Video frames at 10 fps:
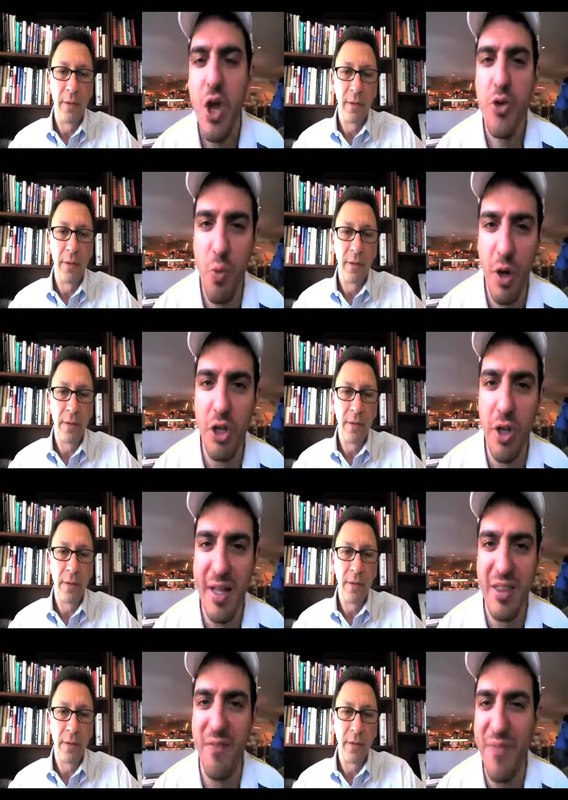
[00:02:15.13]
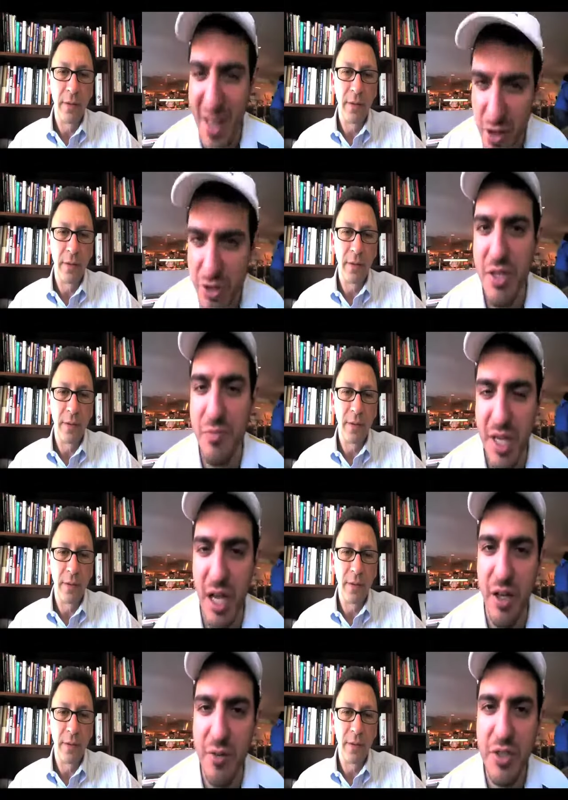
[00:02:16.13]
Speaker 1: You want to look at the venues
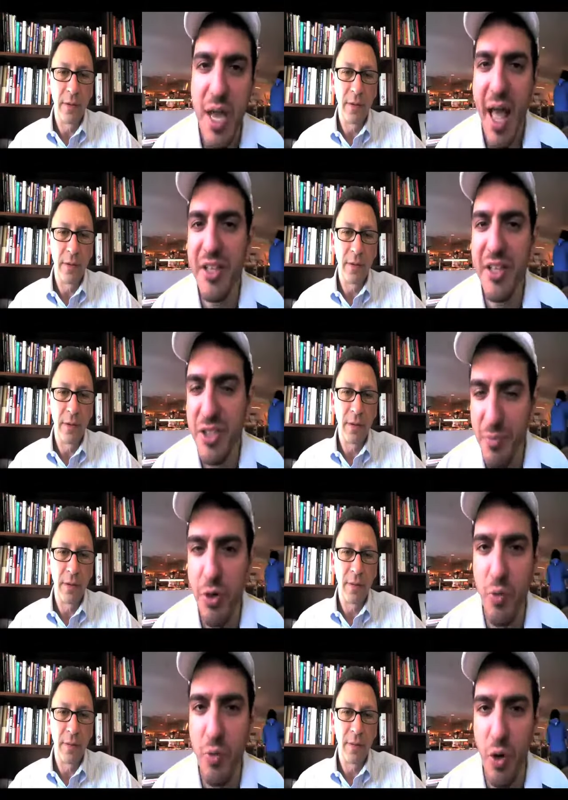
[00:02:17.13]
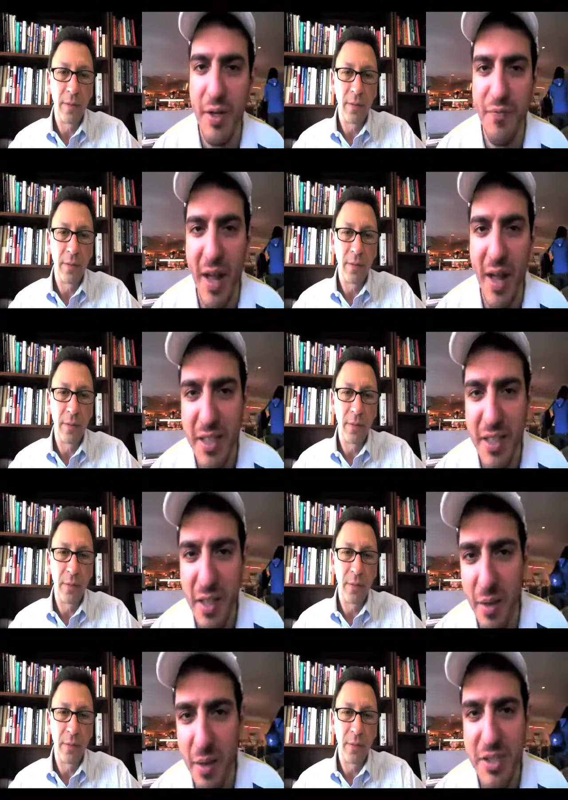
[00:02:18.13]
themselves and some good work. In fact, I'm,
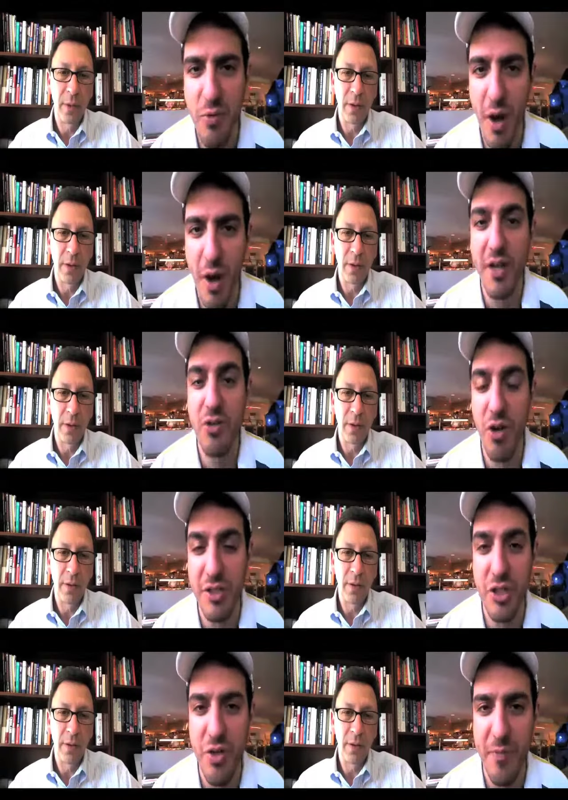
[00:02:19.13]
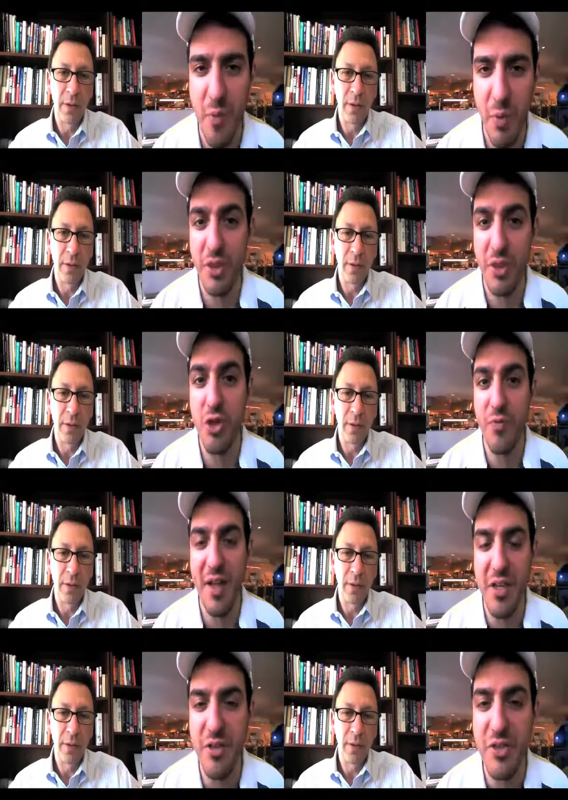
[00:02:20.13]
I'm sitting right across the street from one of the new
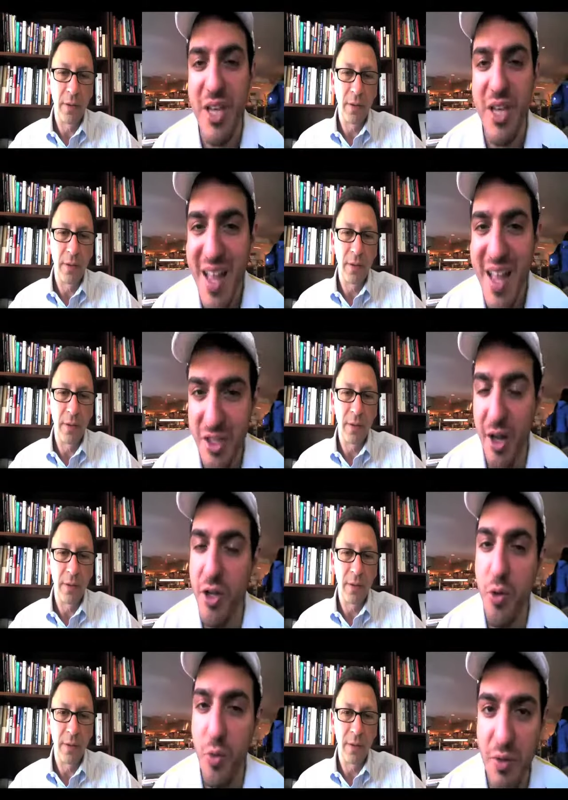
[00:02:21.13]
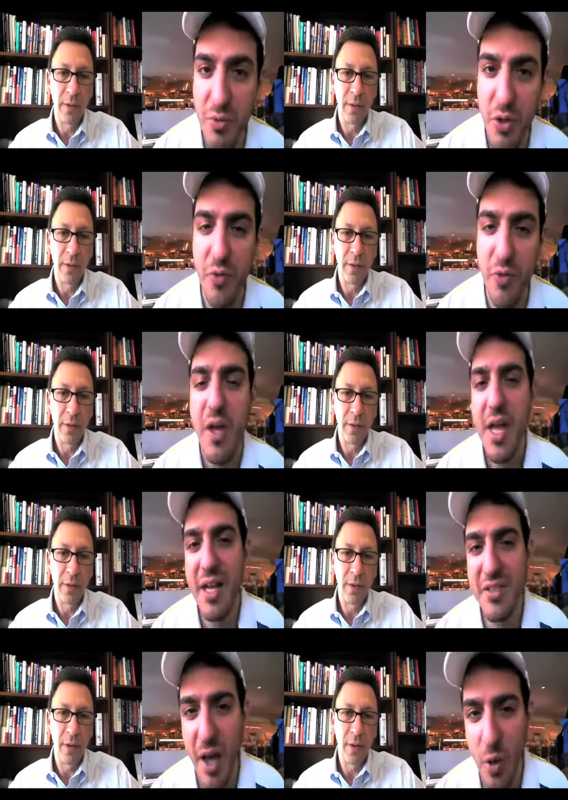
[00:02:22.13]
venues. It's got a green roof. It's
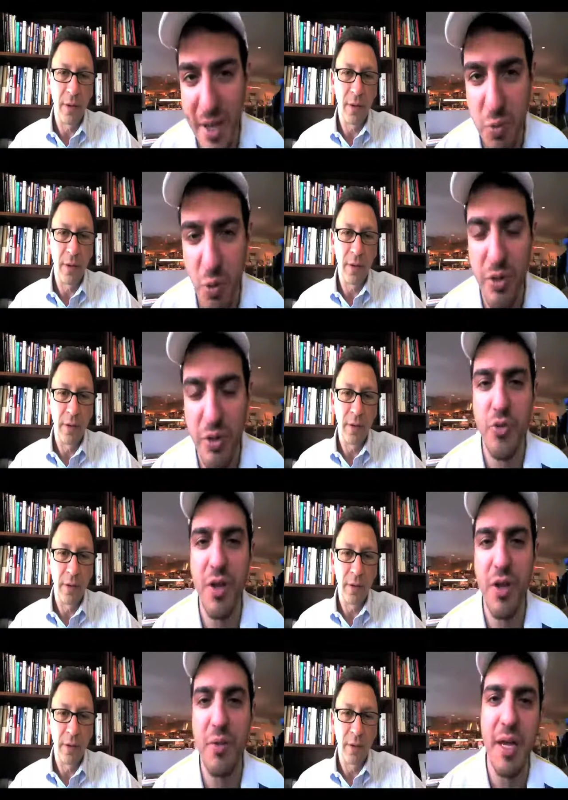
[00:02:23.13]
got wastewater treatment.